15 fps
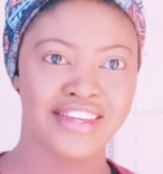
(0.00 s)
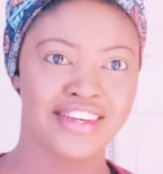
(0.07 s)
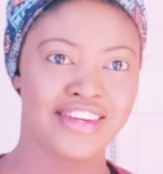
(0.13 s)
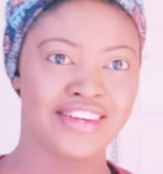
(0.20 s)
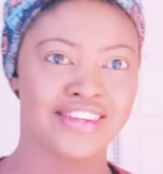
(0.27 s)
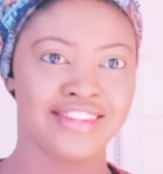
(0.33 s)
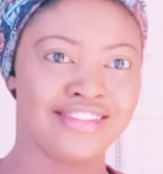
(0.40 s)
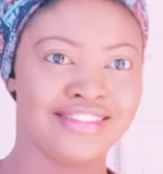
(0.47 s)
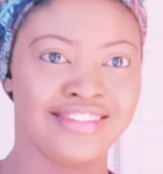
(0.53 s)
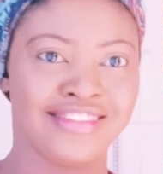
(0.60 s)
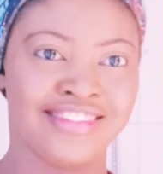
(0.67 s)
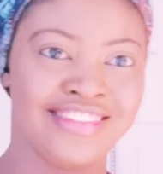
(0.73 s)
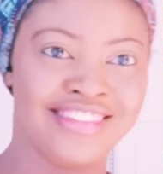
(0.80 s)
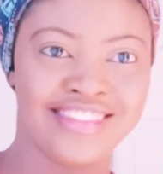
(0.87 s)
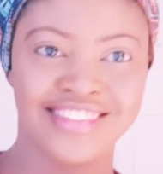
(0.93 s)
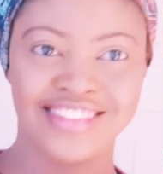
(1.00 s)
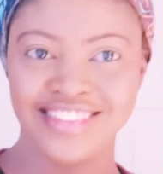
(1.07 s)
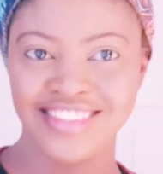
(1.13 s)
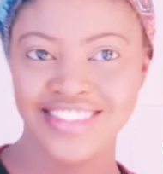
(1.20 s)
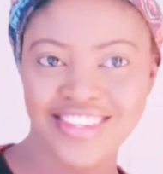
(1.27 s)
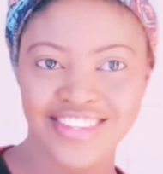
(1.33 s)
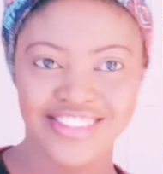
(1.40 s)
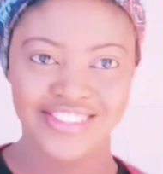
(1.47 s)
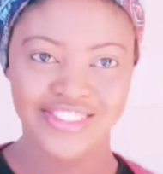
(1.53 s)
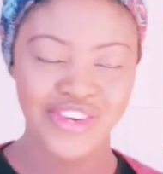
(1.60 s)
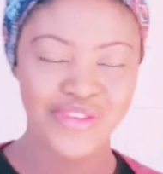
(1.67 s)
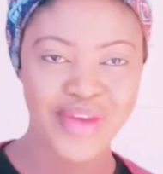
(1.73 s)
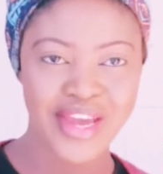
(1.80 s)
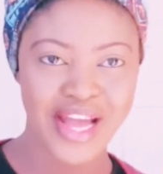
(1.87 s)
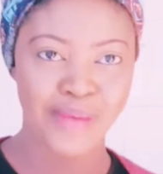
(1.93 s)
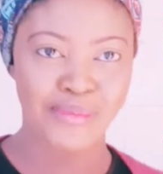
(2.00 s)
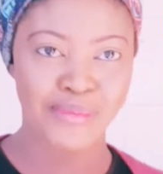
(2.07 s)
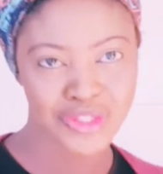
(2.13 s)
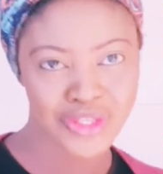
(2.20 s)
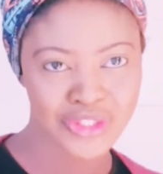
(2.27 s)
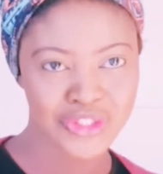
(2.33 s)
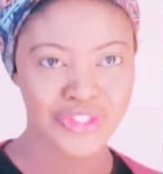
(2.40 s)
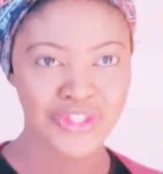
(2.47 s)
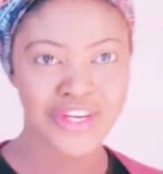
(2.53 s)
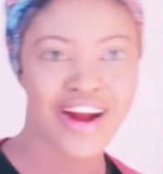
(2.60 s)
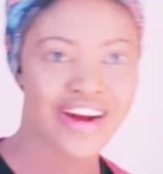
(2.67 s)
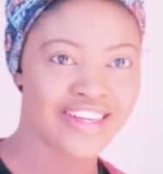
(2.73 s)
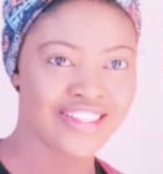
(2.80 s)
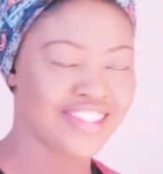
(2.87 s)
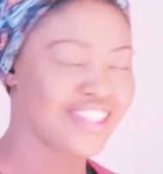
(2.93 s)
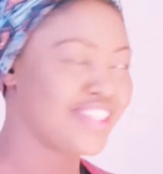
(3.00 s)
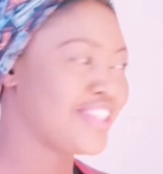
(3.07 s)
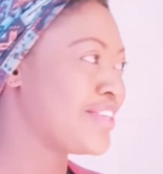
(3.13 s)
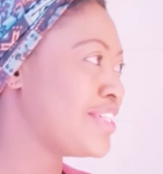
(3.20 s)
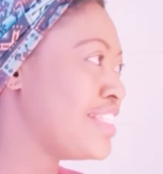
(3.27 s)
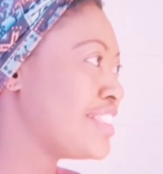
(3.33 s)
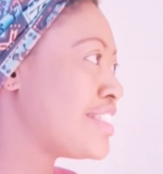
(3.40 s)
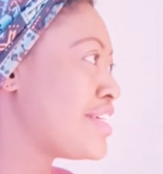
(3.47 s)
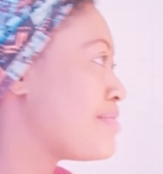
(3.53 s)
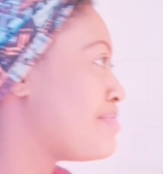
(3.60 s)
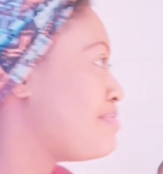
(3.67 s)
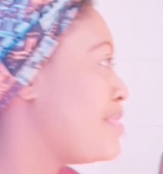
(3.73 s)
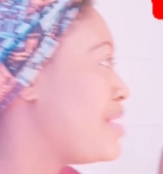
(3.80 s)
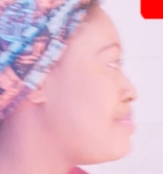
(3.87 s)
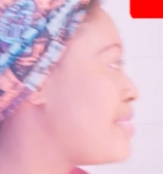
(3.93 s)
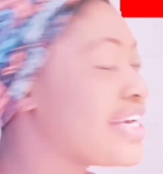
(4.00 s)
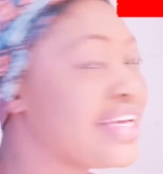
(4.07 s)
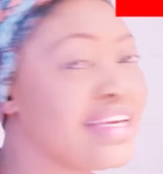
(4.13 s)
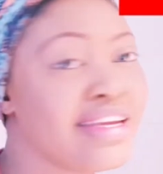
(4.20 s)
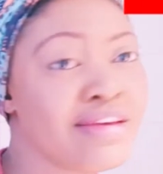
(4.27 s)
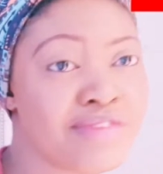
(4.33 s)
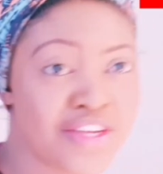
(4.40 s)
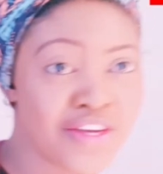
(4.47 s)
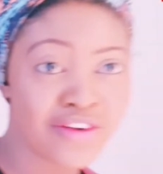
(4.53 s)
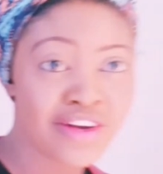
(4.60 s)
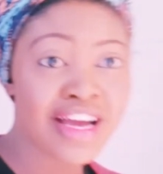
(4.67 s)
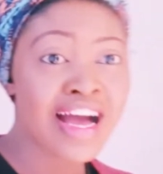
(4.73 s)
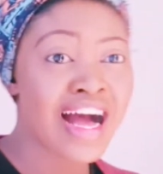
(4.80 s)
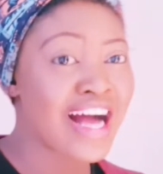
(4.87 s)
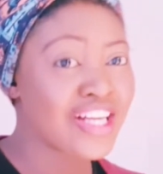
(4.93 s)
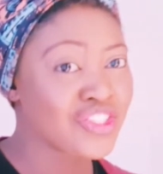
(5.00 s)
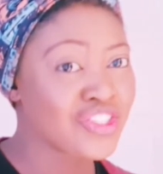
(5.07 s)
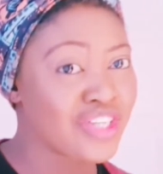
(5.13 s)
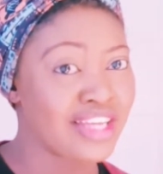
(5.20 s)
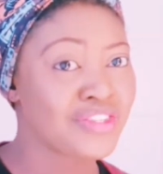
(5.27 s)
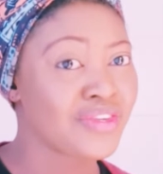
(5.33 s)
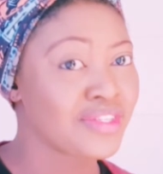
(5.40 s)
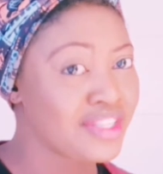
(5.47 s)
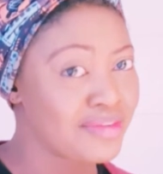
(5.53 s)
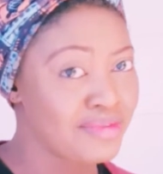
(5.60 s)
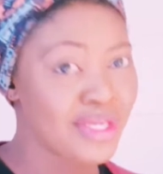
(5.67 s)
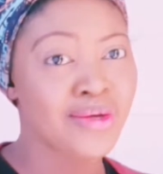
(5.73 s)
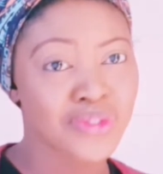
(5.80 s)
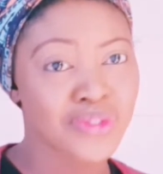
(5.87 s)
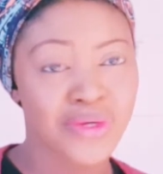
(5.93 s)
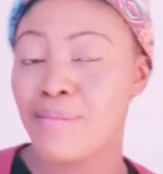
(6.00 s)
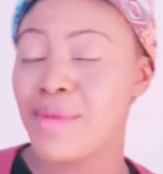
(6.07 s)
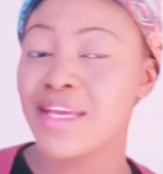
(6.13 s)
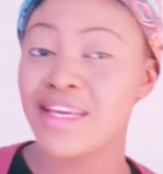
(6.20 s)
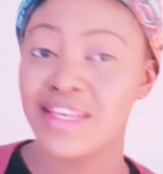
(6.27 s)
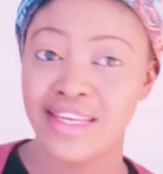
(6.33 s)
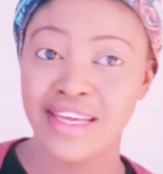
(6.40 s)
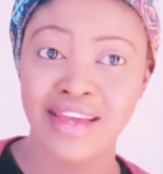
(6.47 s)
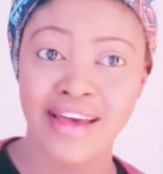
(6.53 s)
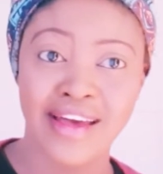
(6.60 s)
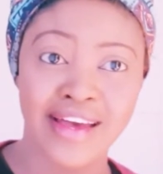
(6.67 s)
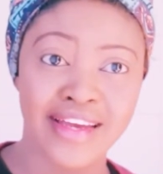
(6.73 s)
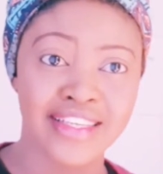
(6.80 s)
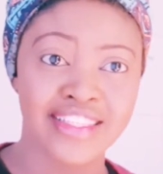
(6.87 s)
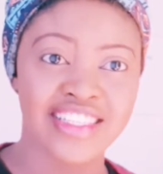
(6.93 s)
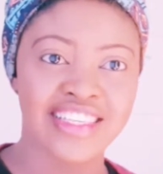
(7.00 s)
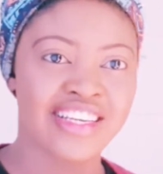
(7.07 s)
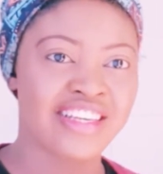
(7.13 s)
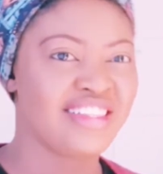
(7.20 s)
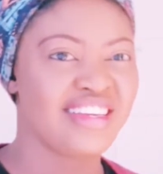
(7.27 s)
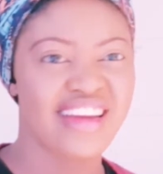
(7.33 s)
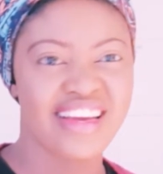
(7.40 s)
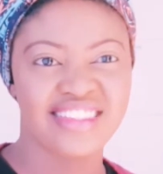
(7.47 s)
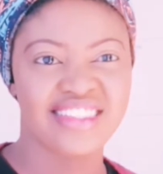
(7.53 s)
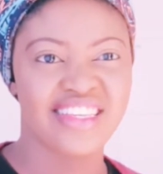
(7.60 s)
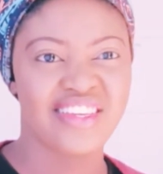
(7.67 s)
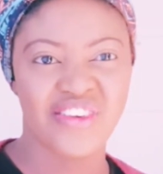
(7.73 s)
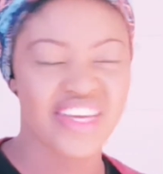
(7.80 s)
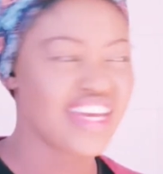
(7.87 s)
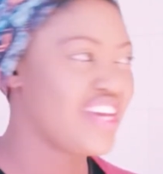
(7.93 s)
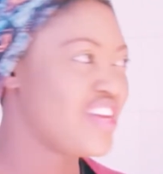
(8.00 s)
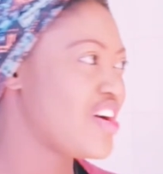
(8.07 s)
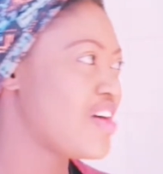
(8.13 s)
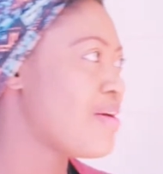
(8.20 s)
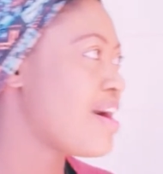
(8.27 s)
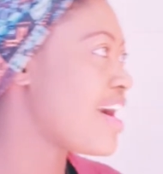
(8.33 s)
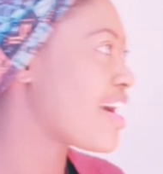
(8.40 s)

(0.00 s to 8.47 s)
know you know, do makeup and talk to you guys, you know, instead of me making the video. Actually, it was a video I was gonna make in the night. Then I said, okay, you know what,